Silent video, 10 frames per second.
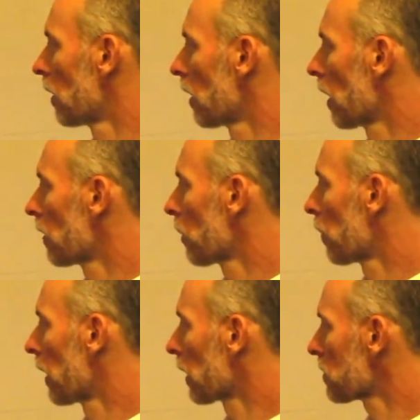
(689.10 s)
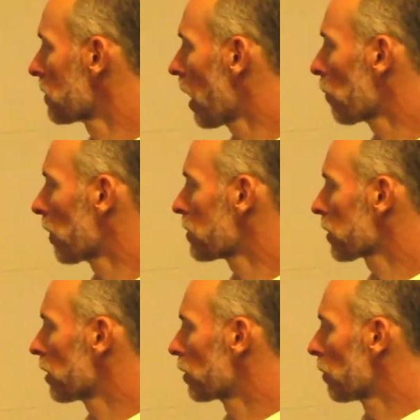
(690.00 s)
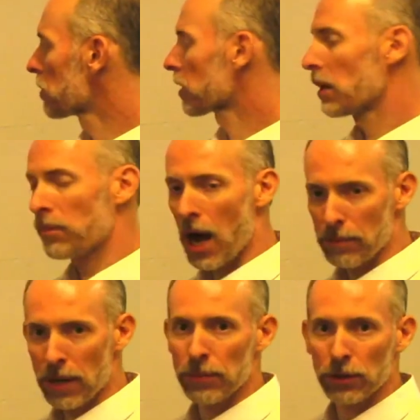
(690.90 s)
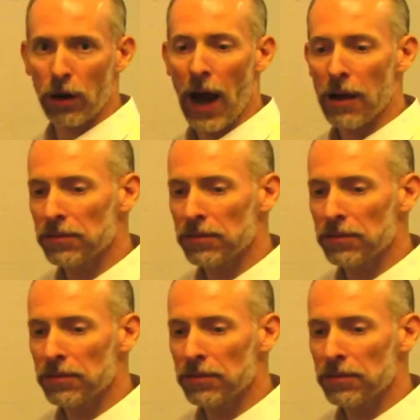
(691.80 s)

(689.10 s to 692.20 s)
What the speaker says: And then when it gets done, what it's going to do is going to pop up a graph.